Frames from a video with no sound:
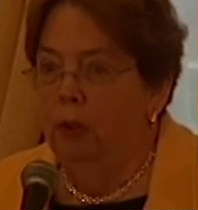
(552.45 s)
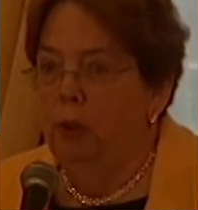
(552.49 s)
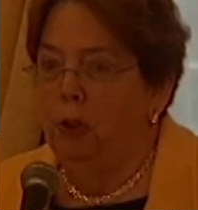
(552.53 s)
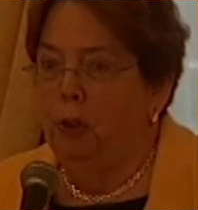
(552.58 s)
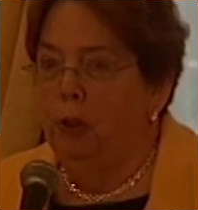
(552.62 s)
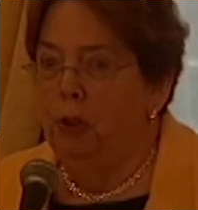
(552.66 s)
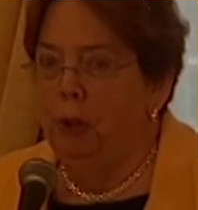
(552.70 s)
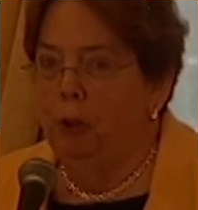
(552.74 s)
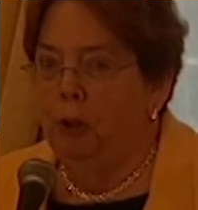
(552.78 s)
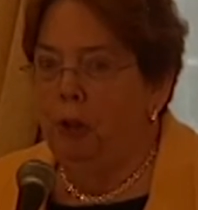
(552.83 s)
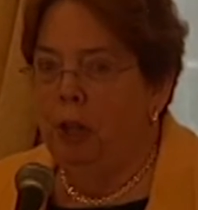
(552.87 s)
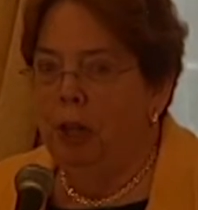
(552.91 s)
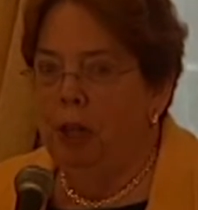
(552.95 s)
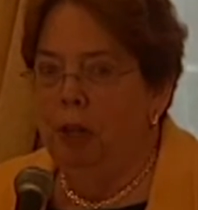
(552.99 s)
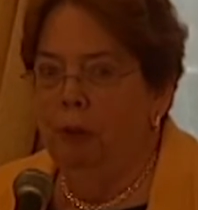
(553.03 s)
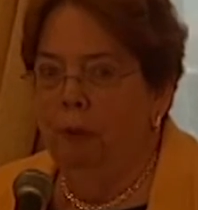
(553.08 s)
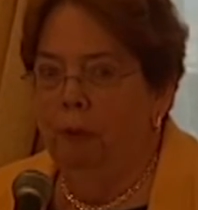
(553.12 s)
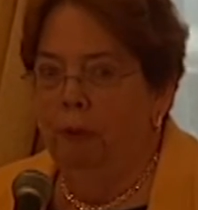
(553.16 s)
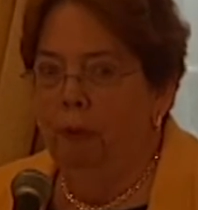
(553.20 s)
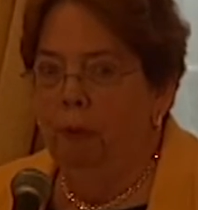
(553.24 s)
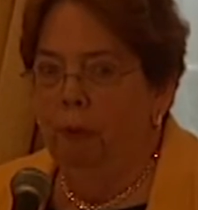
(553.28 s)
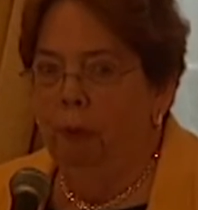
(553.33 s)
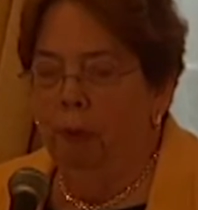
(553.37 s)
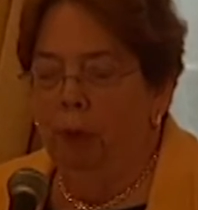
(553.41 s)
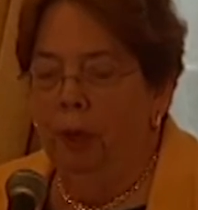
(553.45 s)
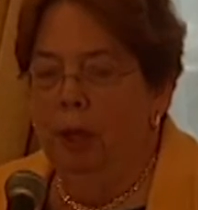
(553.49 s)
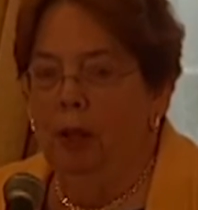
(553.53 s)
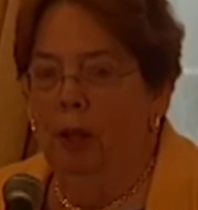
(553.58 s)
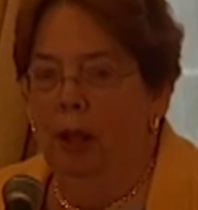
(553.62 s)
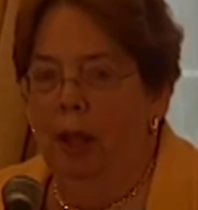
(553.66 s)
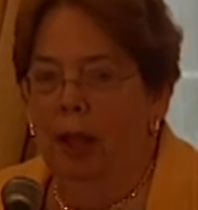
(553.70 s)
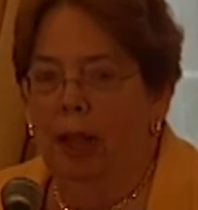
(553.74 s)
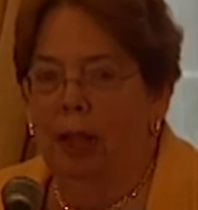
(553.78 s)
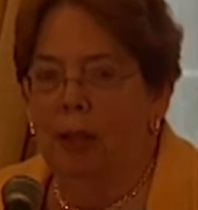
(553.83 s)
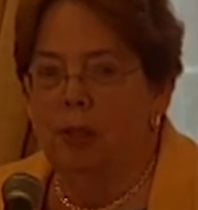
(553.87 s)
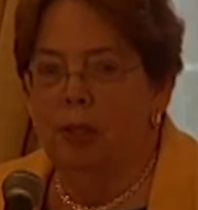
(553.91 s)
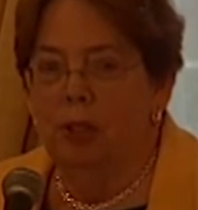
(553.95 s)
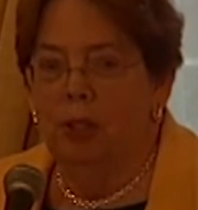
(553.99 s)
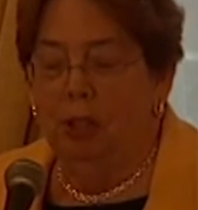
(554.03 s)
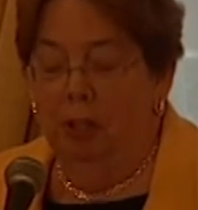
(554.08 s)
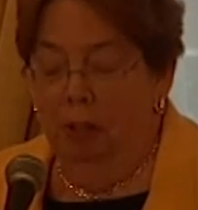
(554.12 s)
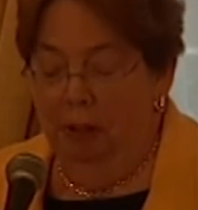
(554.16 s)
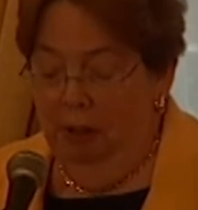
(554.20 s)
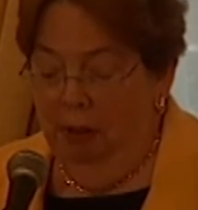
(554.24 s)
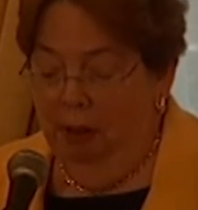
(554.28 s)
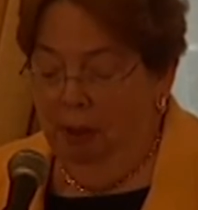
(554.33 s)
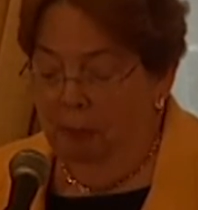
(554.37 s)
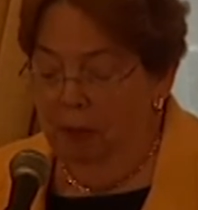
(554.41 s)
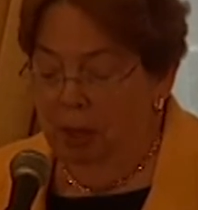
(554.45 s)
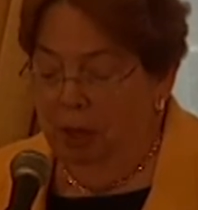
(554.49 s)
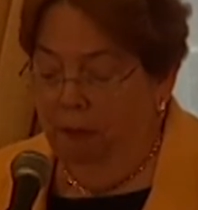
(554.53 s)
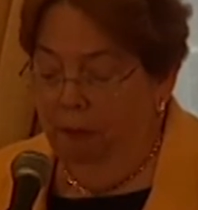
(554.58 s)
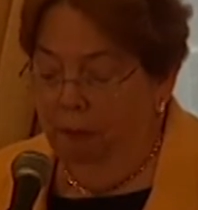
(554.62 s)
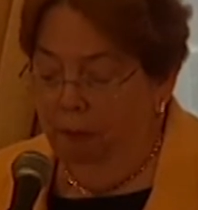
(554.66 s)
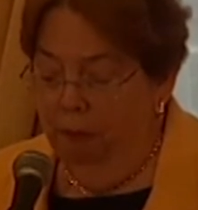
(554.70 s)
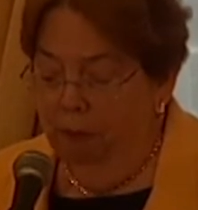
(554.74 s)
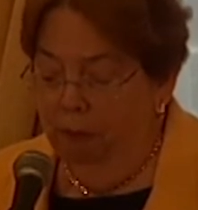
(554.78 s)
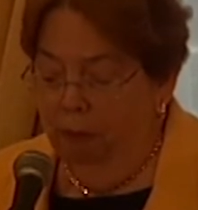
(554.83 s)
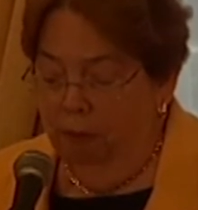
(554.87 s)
You need to realize that, I mean,